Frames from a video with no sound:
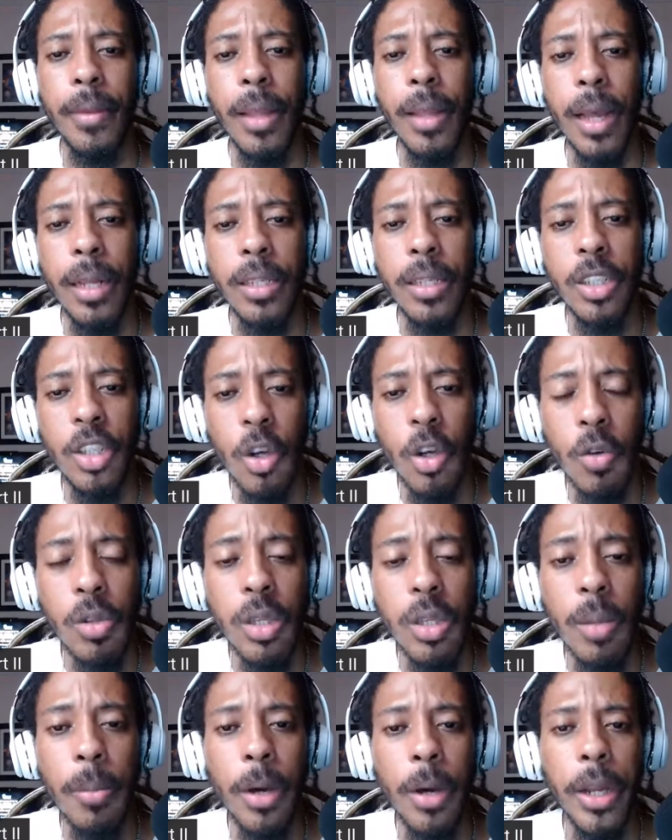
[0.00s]
And show
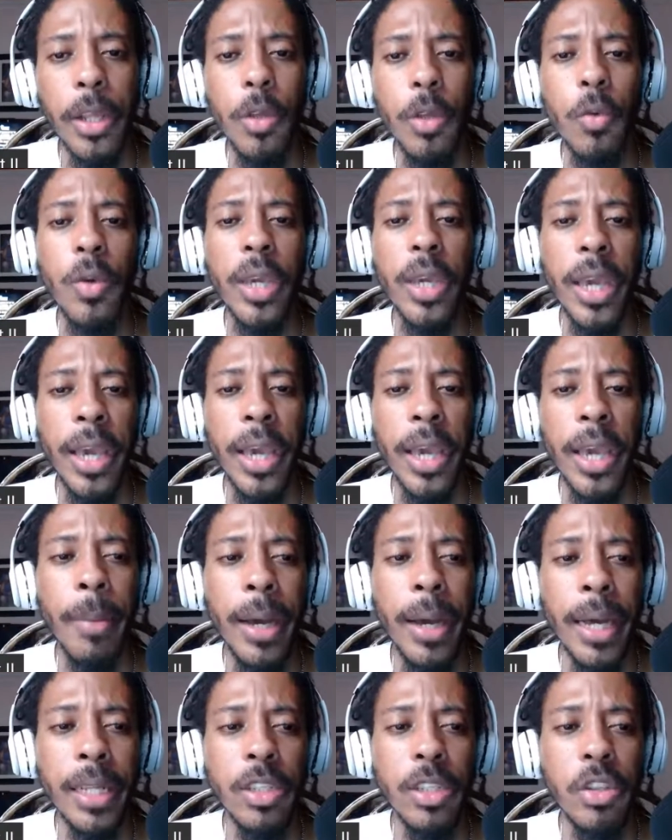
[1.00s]
somebody you care,
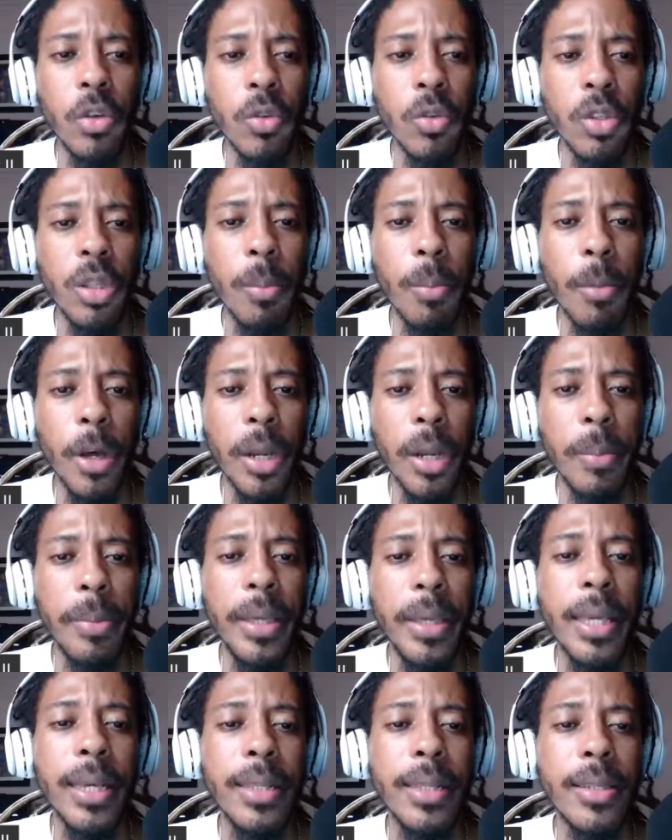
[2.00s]
man. Show somebody,
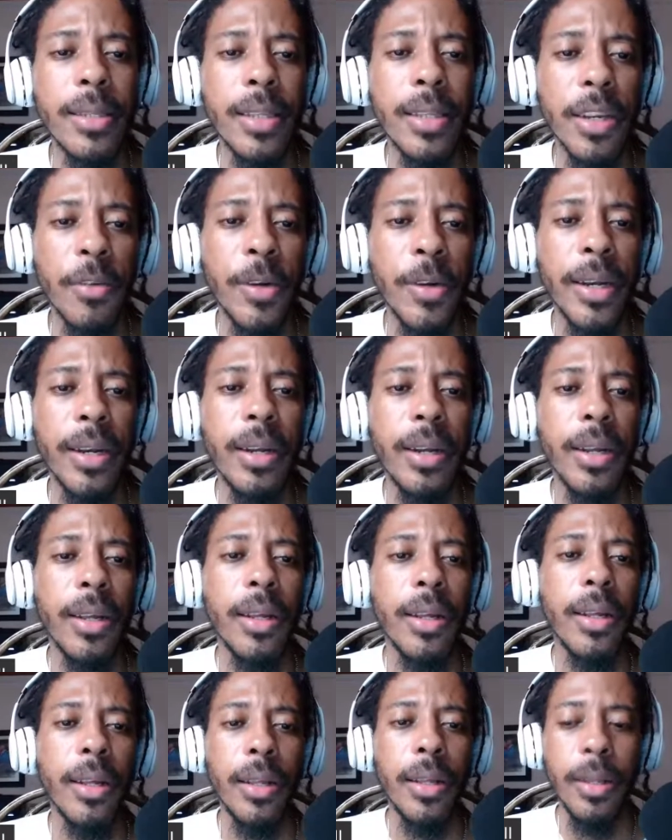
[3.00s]
be considerate.
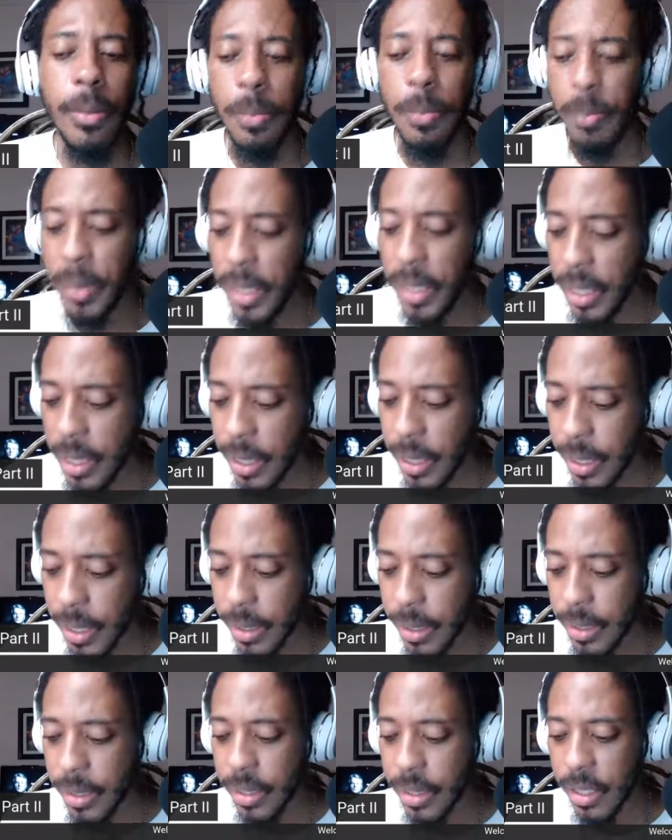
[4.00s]
Be
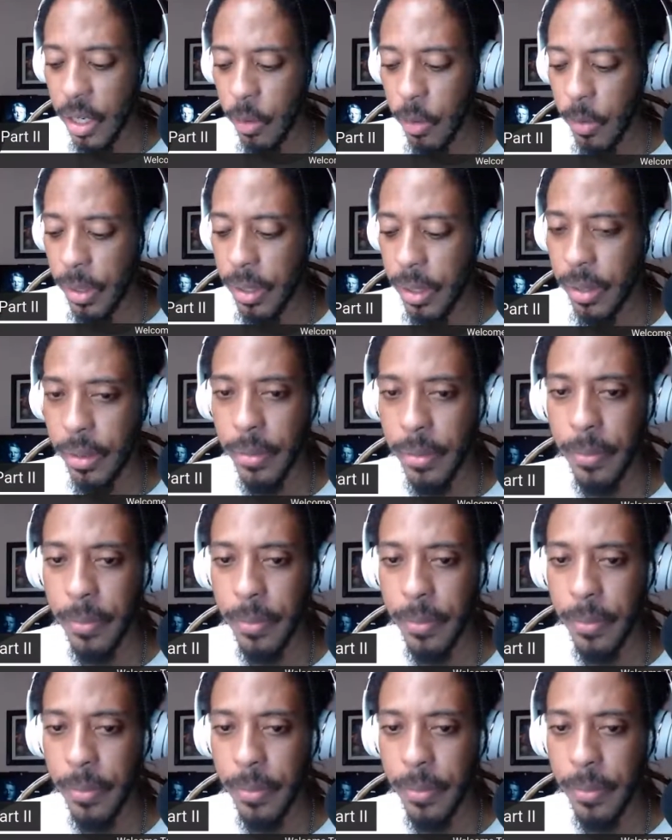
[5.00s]
considerate.